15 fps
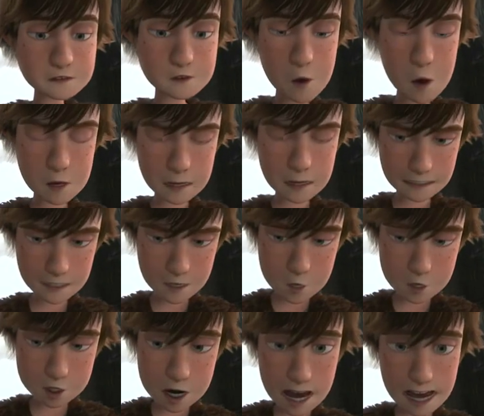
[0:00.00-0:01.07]
come and go like the
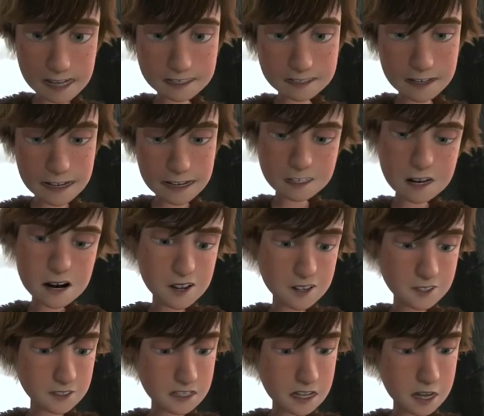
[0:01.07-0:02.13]
other dragons, and
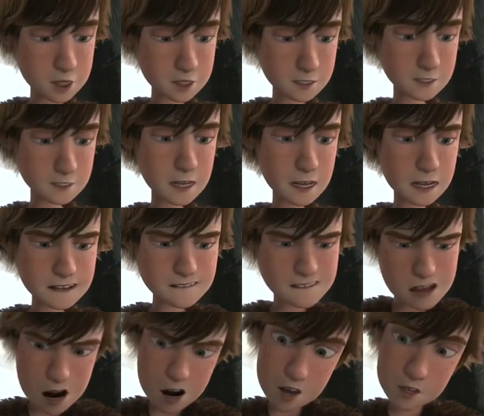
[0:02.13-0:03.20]
that's just
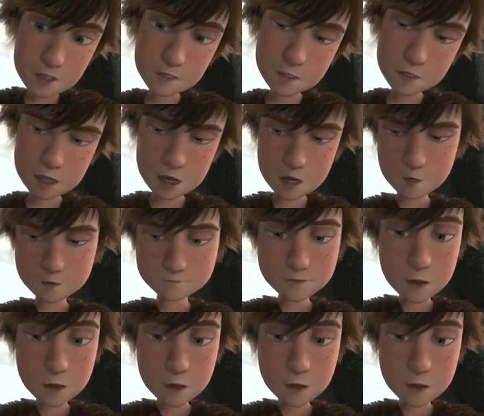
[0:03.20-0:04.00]
not fair. I was